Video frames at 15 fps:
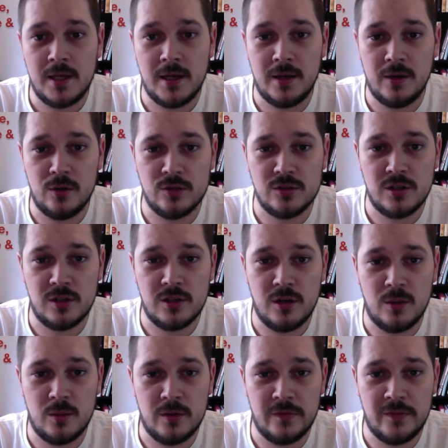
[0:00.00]
and I also
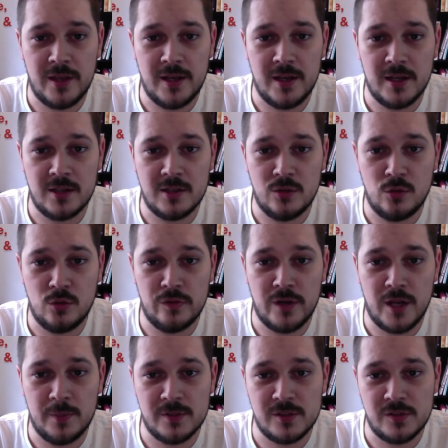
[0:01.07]
got one of their Northern
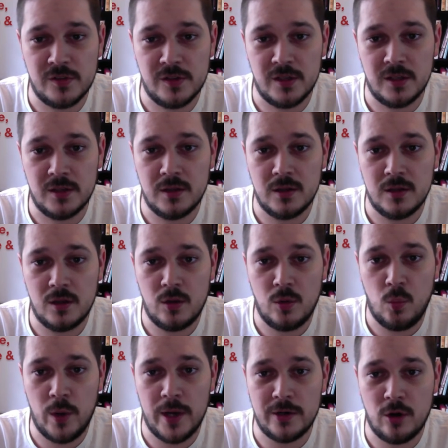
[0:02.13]
Hemisphere
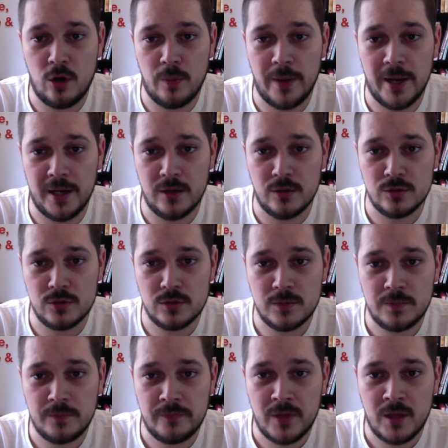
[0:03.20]
wet hop ales.
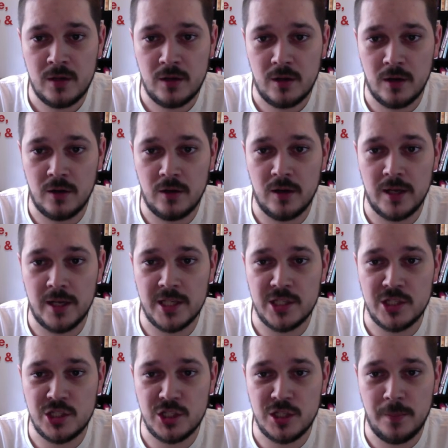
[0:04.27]
I got a
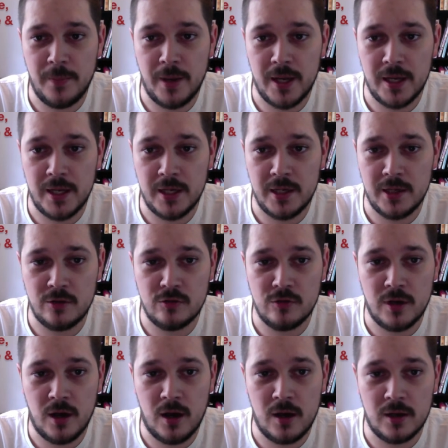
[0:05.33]
Chimay
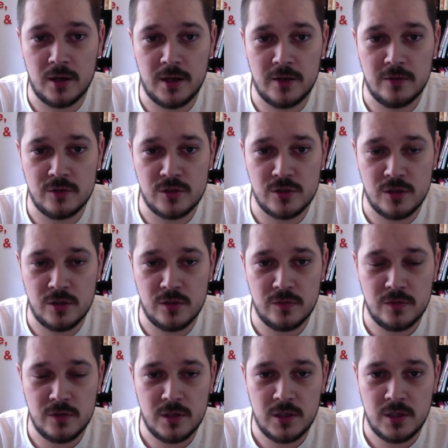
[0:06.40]
Grenade Reserve,
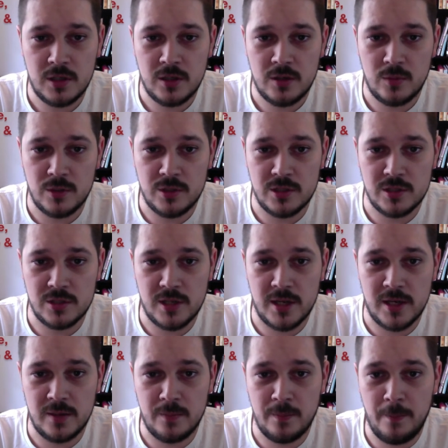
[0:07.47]
which is
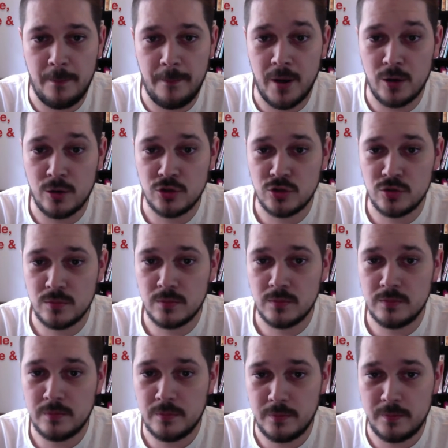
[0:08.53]
a Belgium
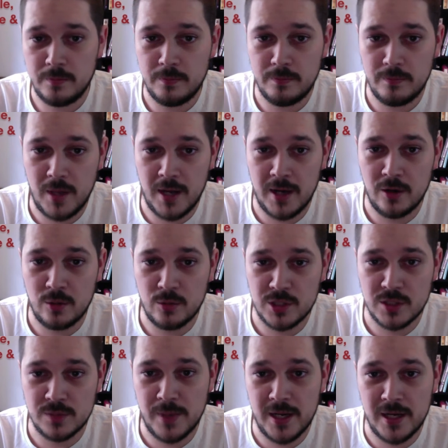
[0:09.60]
ale which
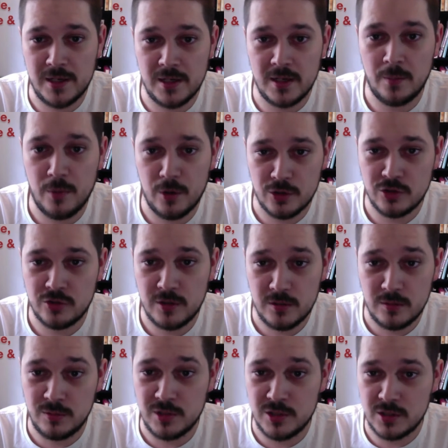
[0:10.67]
is made in a monastery,
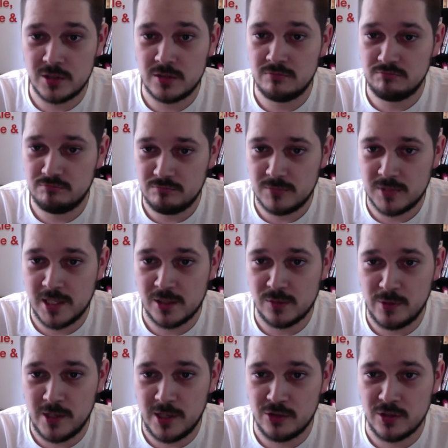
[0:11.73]
which sounds
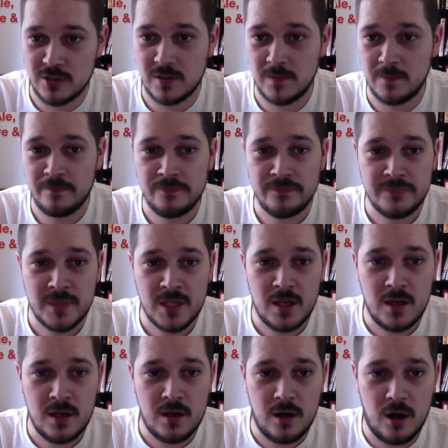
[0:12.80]
pretty interesting.
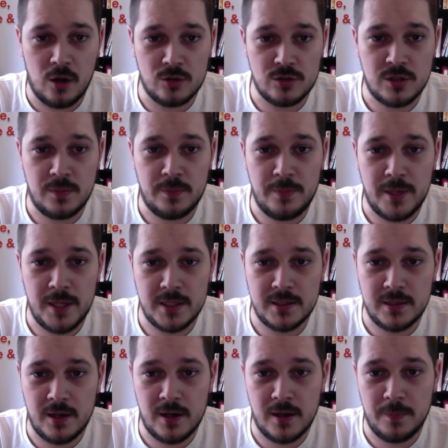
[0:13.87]
I also picked
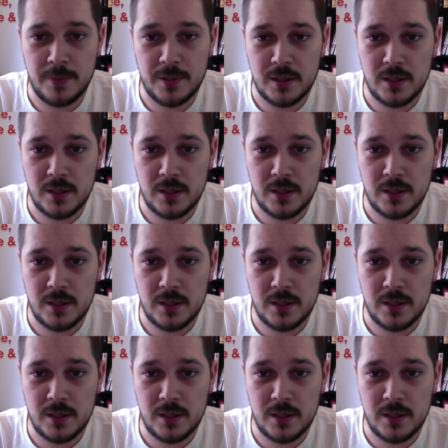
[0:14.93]
up